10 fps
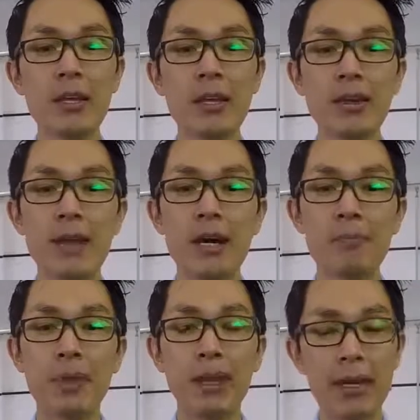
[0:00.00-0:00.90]
Now,
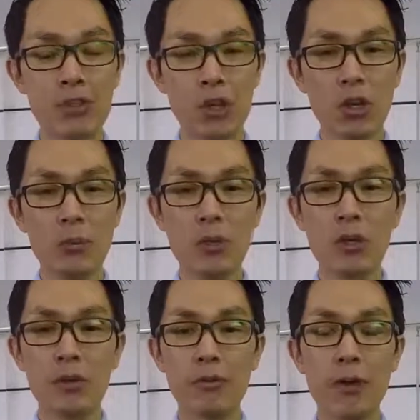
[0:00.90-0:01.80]
in terms
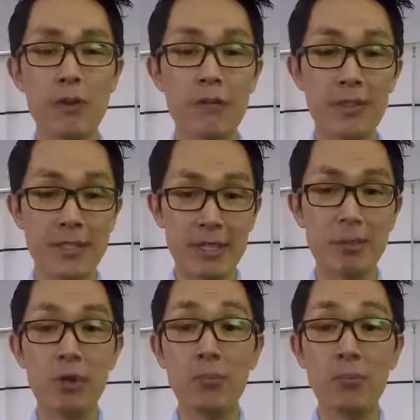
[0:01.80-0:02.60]
of vestibular